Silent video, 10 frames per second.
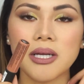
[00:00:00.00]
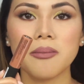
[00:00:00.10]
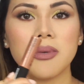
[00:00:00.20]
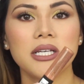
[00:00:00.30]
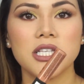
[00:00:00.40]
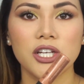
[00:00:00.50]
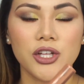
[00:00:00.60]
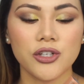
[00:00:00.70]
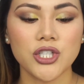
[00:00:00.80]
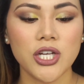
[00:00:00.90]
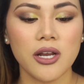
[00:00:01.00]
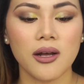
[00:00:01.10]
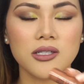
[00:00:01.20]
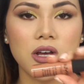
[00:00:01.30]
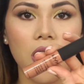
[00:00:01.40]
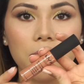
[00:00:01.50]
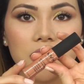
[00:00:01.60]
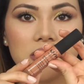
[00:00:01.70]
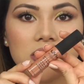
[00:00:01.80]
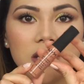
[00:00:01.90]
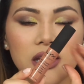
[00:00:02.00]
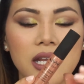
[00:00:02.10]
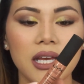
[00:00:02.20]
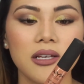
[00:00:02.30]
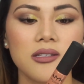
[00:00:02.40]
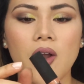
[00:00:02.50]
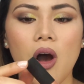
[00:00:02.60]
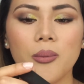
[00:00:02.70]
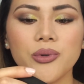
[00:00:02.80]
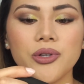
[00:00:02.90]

going to mix another shade on top. This is the NYX Abu